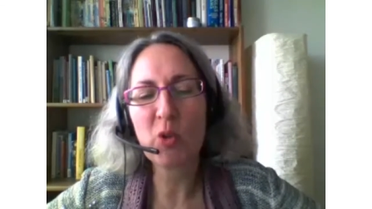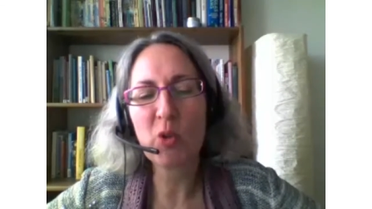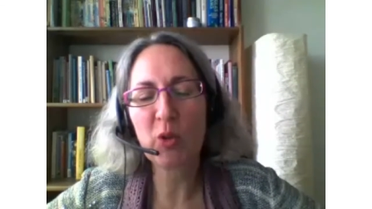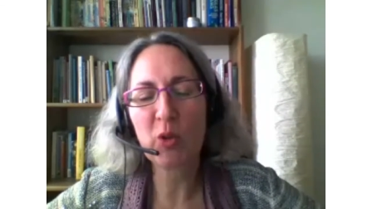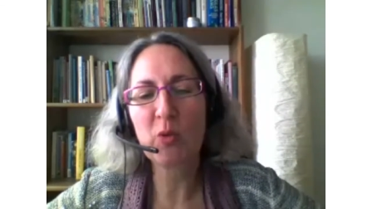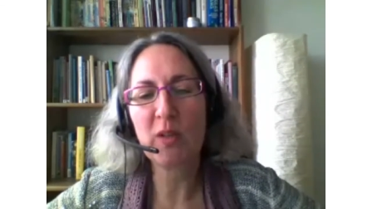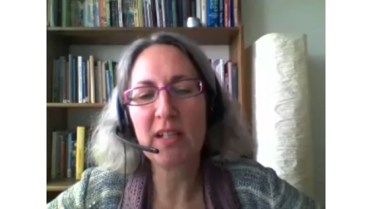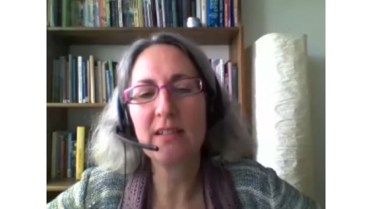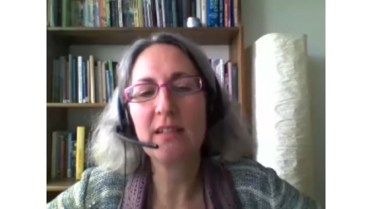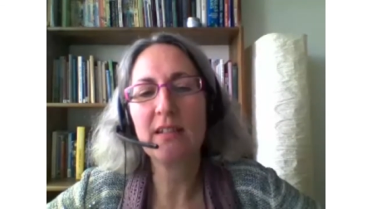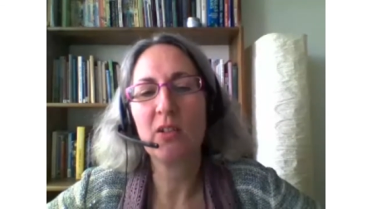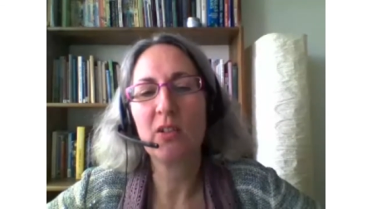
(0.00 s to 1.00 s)

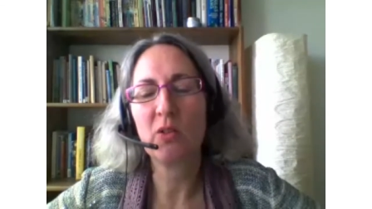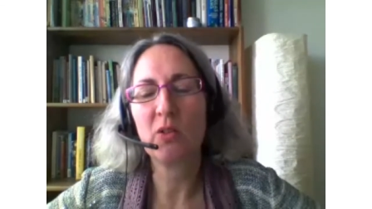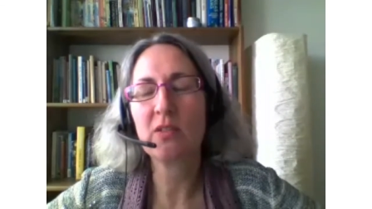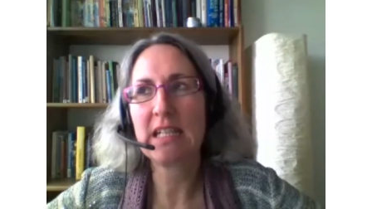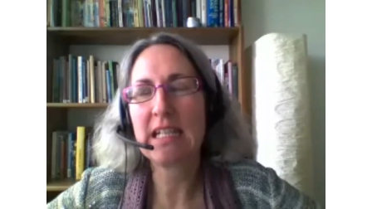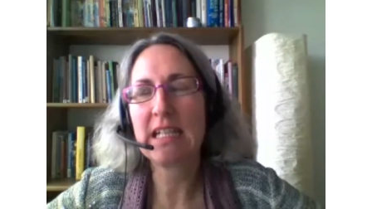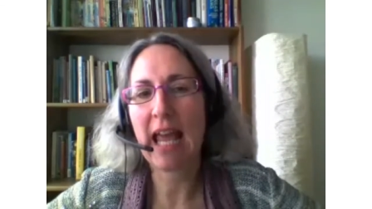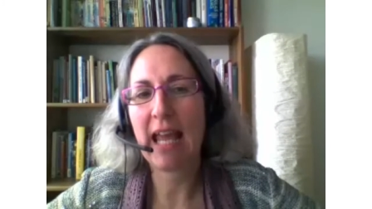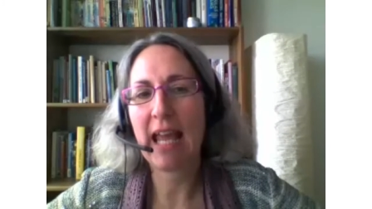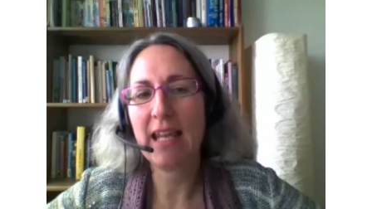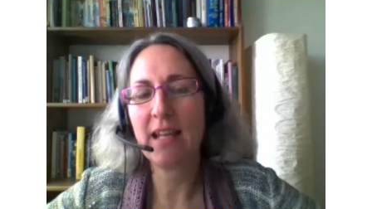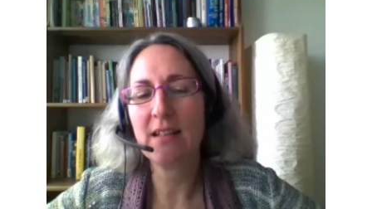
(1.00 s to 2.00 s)

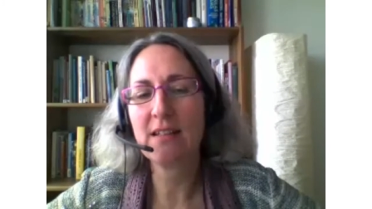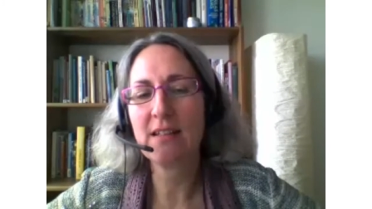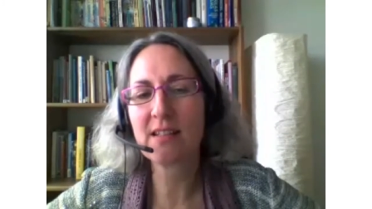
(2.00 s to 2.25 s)
rachelgoodwin.dk,